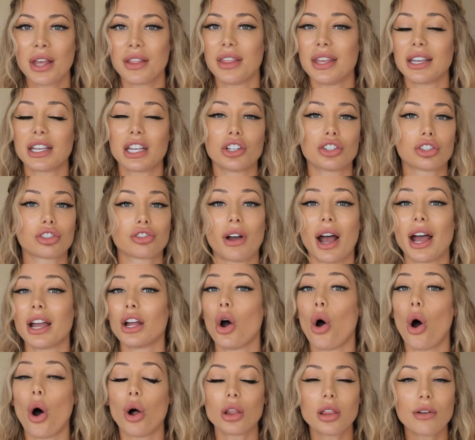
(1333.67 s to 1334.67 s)
They can try
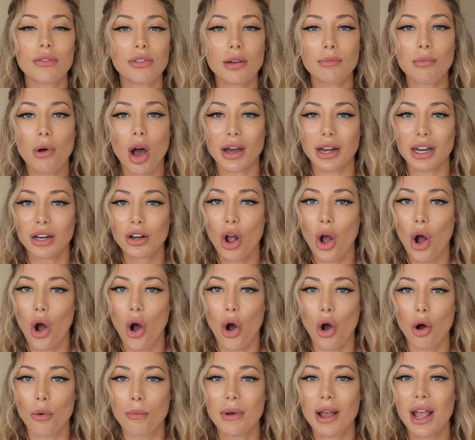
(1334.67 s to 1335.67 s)
all of them on at
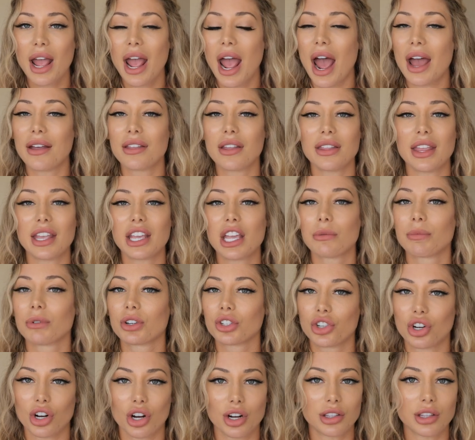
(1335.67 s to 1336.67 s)
home, and then they can
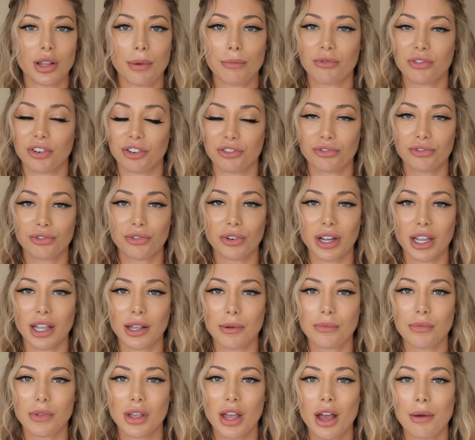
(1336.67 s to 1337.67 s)
return them for
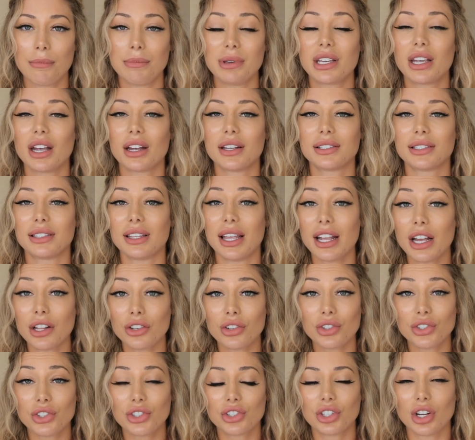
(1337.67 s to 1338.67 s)
free, because they
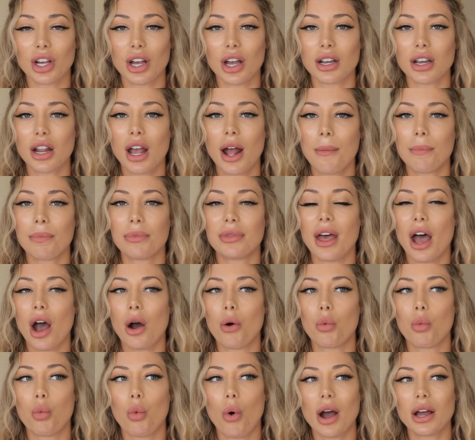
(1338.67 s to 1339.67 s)
understood
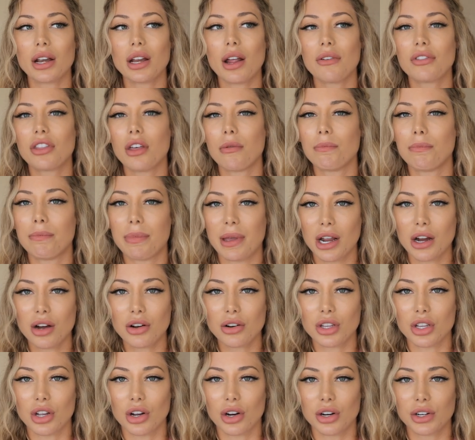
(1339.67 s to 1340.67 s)
that one of the
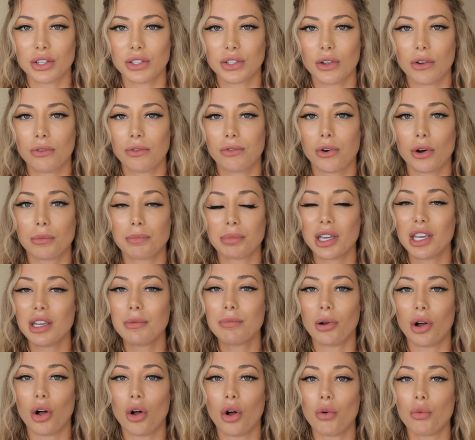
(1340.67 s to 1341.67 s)
barriers for
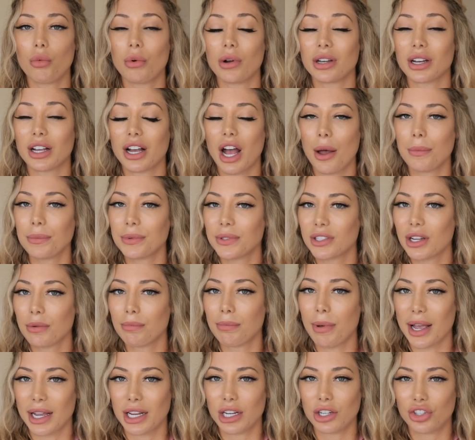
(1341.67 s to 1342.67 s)
people when it comes to
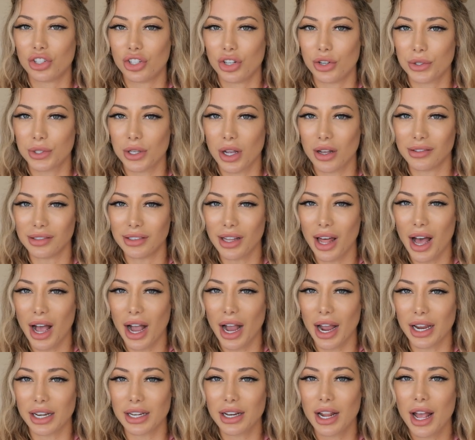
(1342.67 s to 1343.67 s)
buying shoes
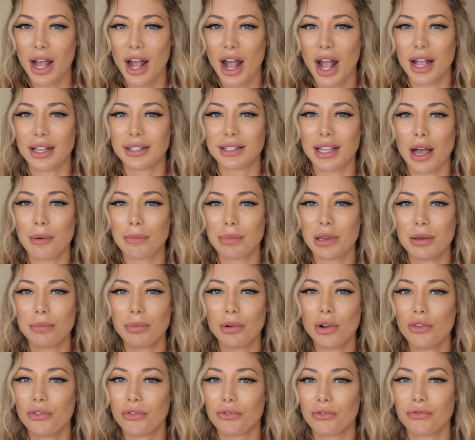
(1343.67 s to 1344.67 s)
online is that
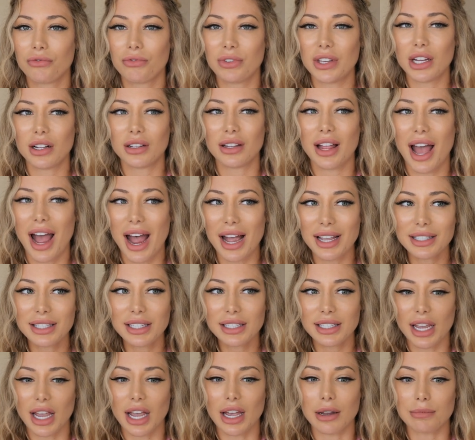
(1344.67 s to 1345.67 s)
people feel
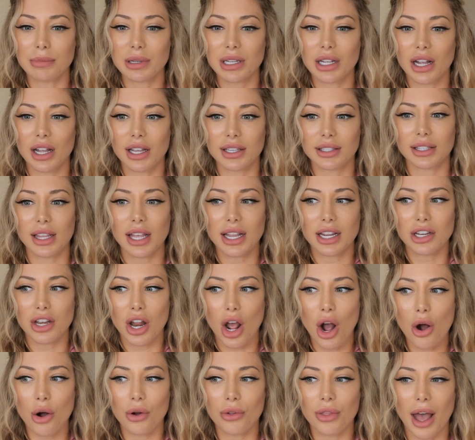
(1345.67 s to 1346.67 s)
hesitant, because they
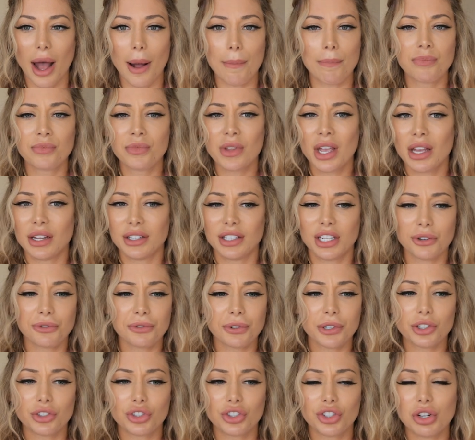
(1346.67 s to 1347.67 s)
know that
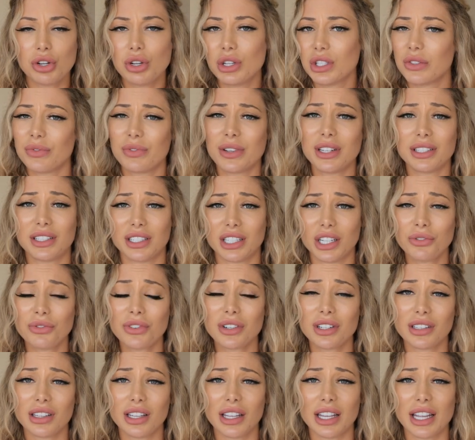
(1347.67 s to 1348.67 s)
different shoes fit
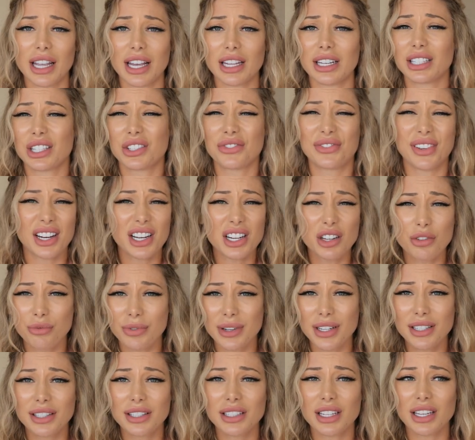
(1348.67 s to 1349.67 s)
differently, and it's very
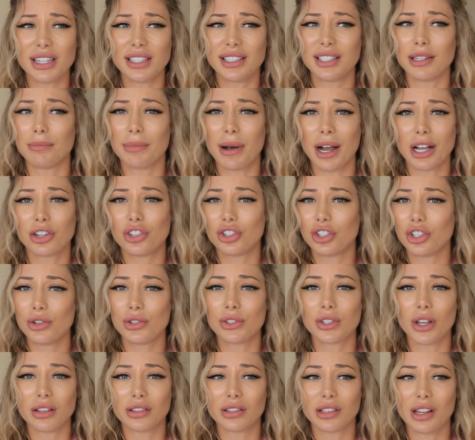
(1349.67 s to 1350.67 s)
risky to buy
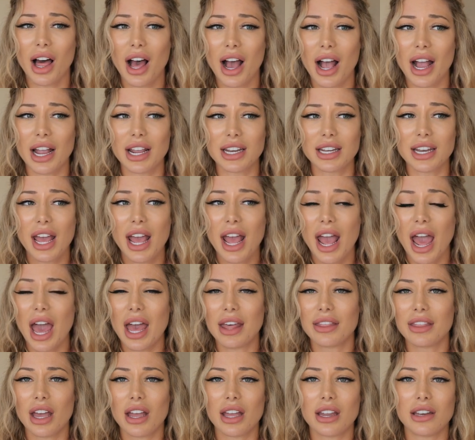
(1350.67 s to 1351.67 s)
shoes online
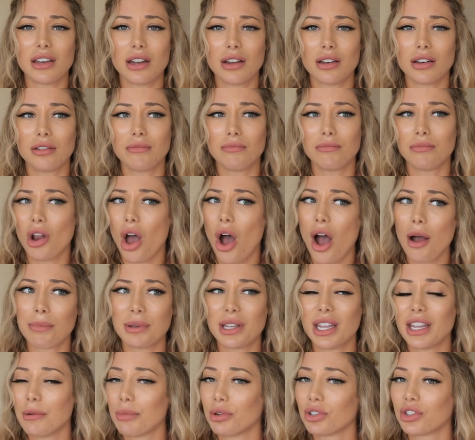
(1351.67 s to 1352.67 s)
and then not
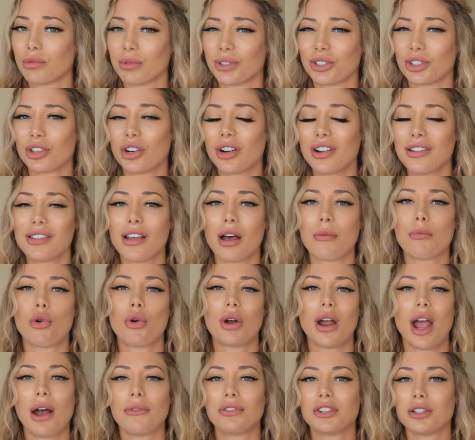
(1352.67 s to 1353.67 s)
be able to return them
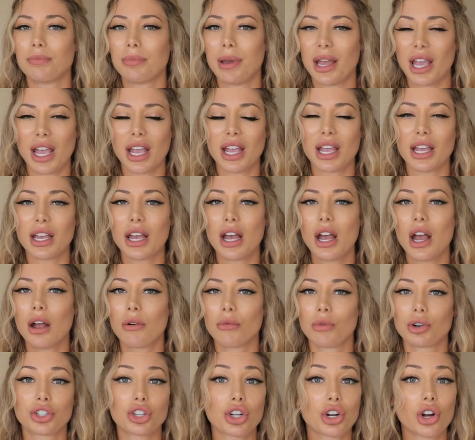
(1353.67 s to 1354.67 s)
or have to pay
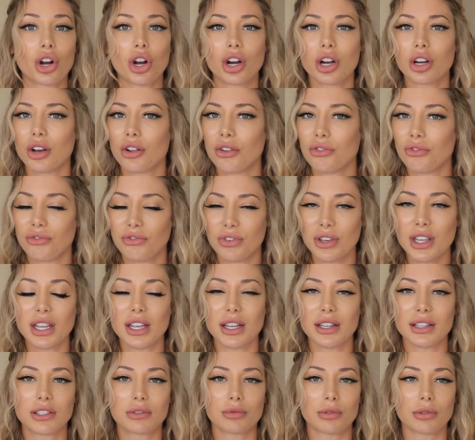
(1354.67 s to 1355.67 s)
return
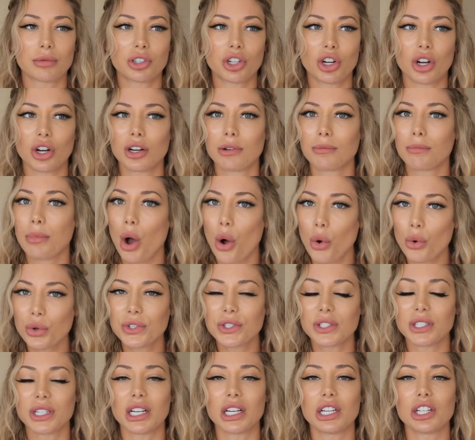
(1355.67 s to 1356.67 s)
fees, return
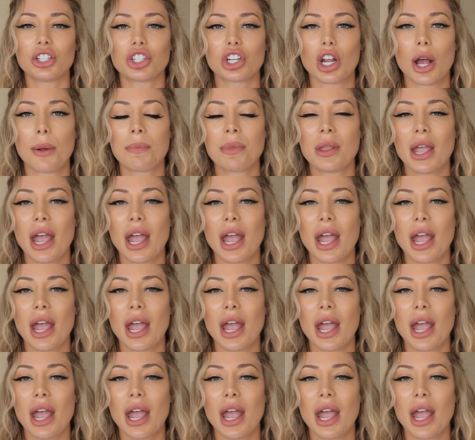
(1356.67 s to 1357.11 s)
postage.